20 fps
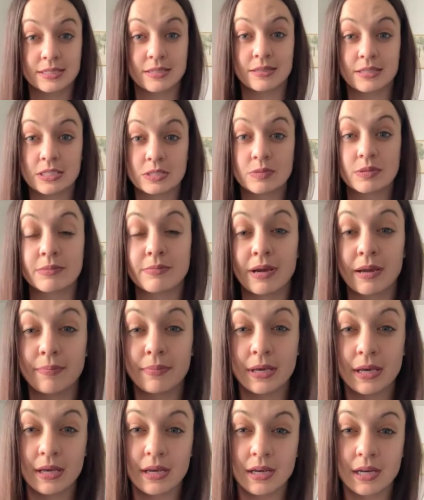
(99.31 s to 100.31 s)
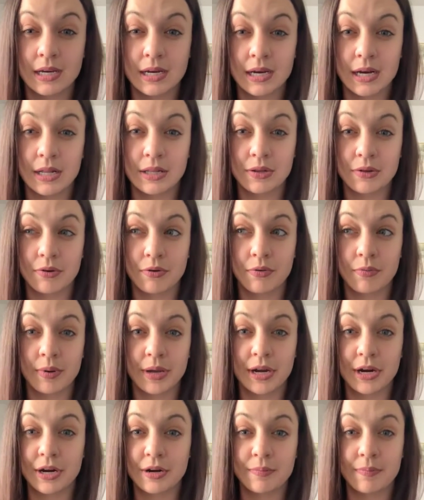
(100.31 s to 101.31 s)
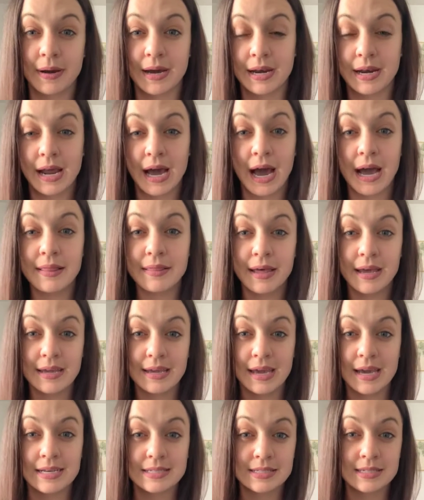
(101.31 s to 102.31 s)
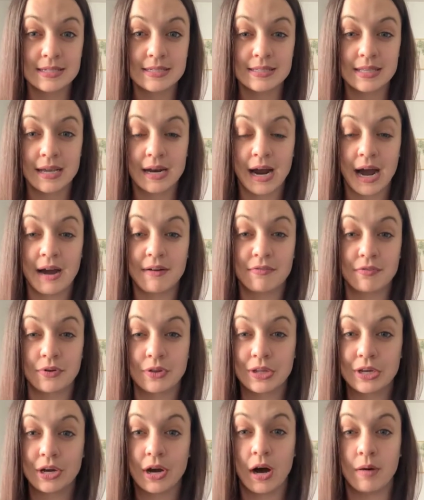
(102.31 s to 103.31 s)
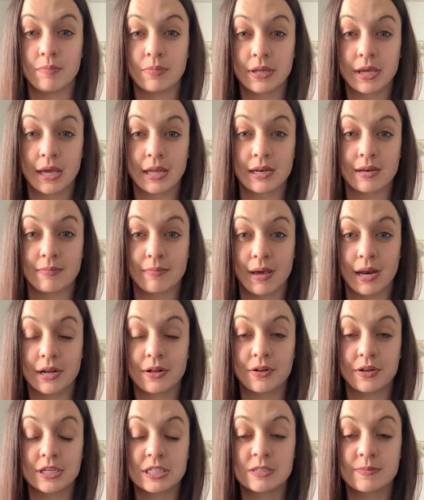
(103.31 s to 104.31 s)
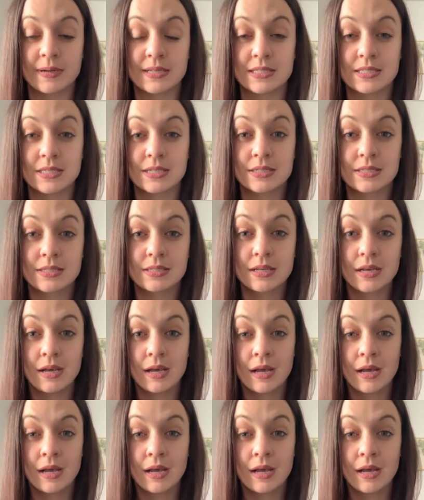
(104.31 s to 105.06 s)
and this one might be a little weird, but I like cases that have really complicated medical expenses.